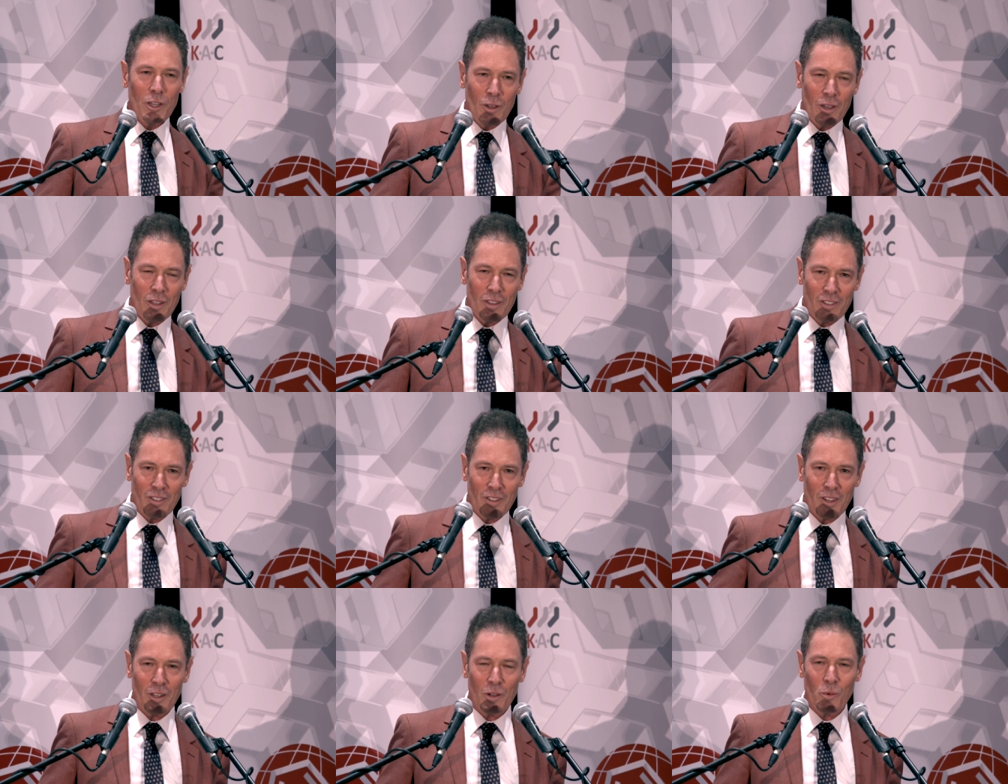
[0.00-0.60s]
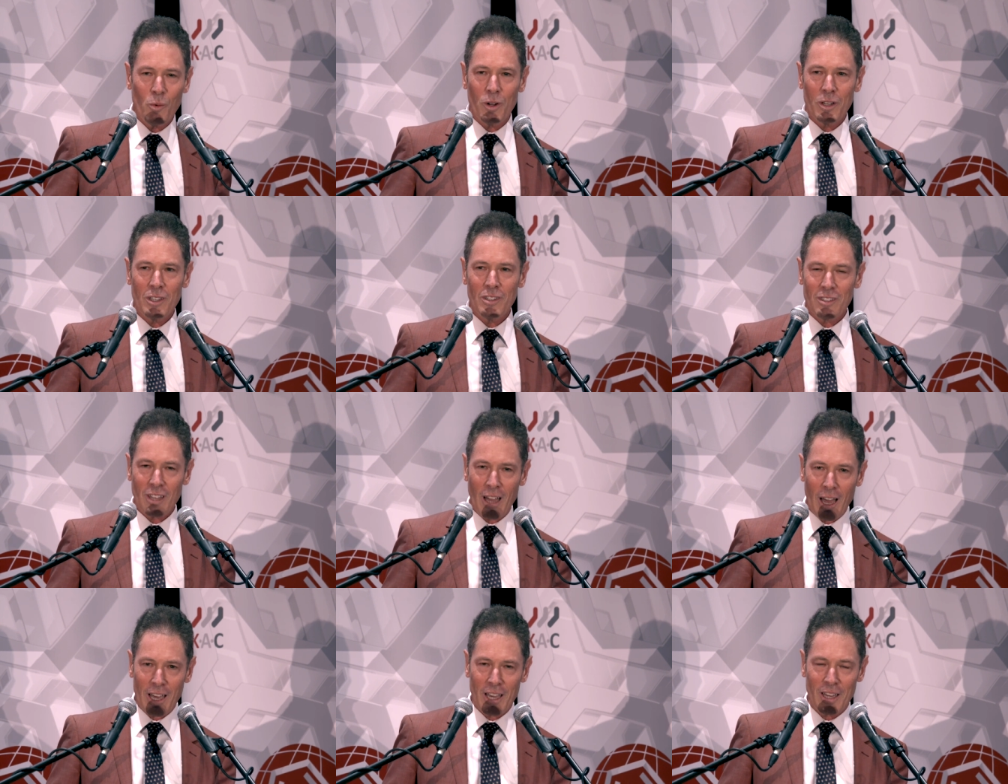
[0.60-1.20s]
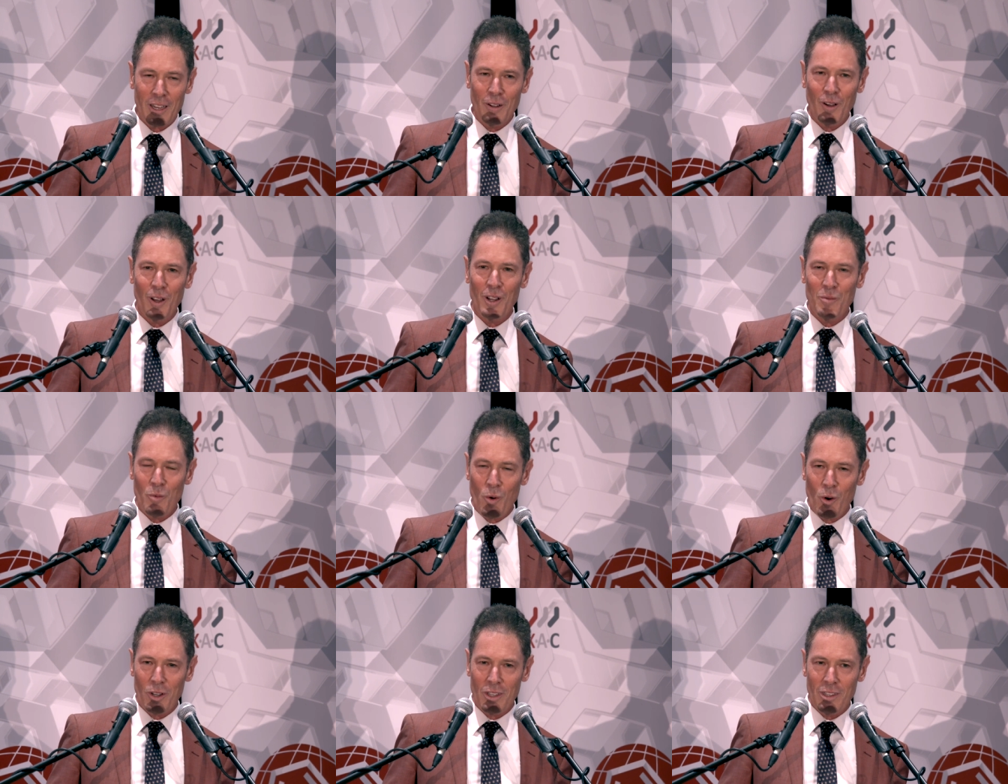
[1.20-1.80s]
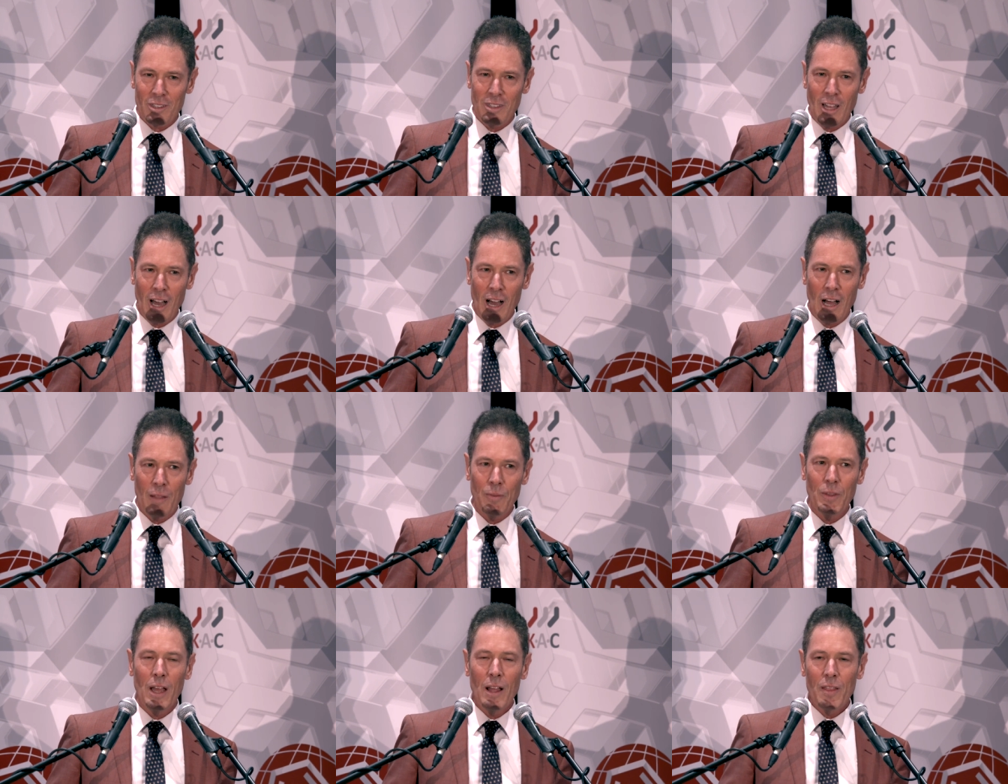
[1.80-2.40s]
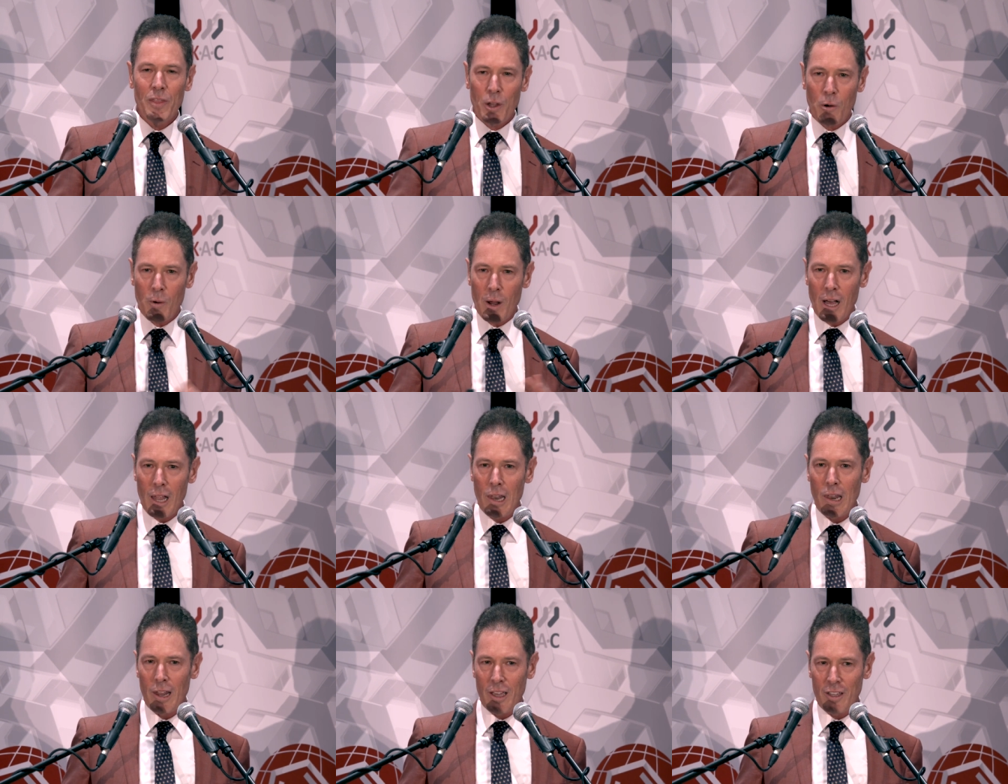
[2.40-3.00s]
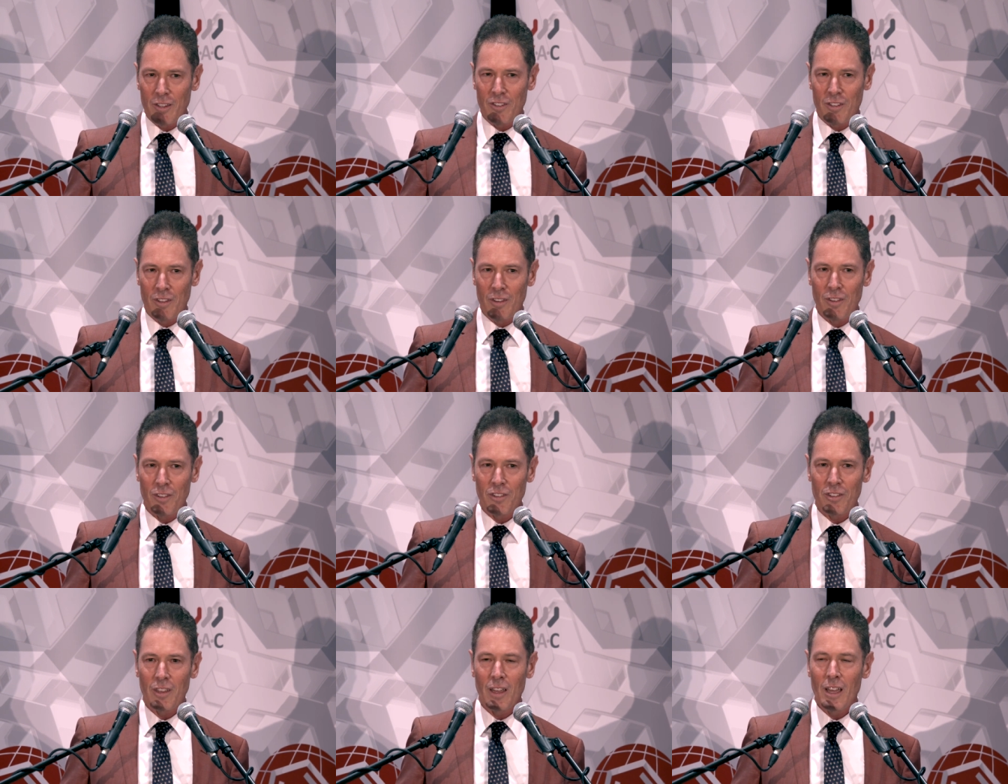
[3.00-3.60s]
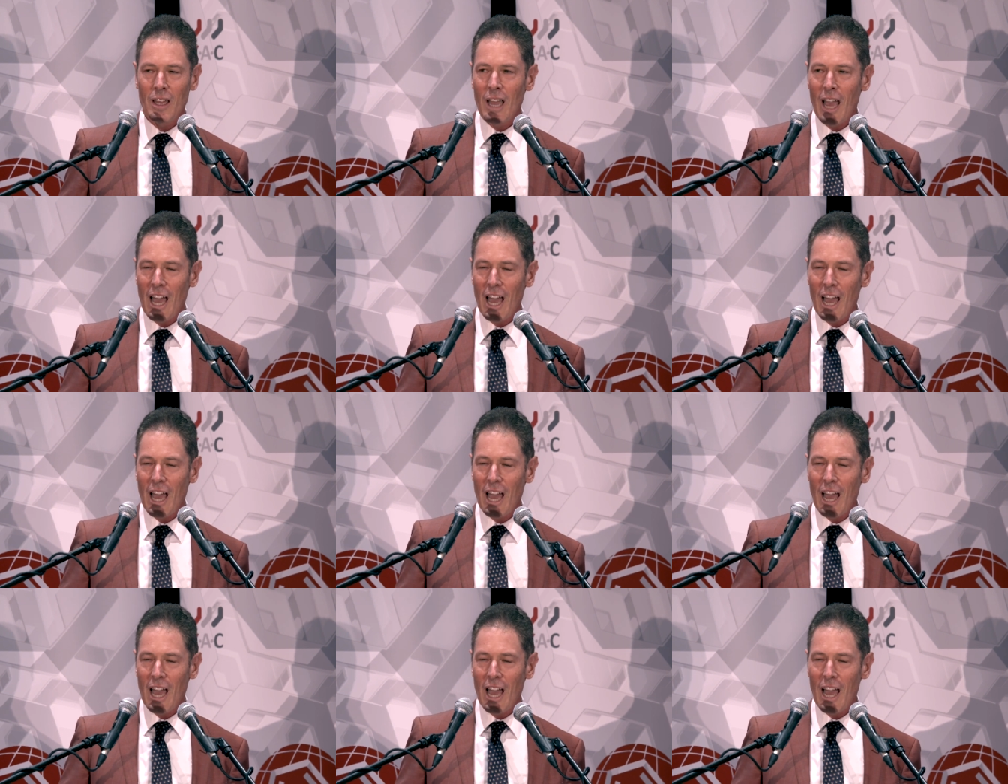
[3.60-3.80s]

you consider what he's taken on and what he's done, there are lessons.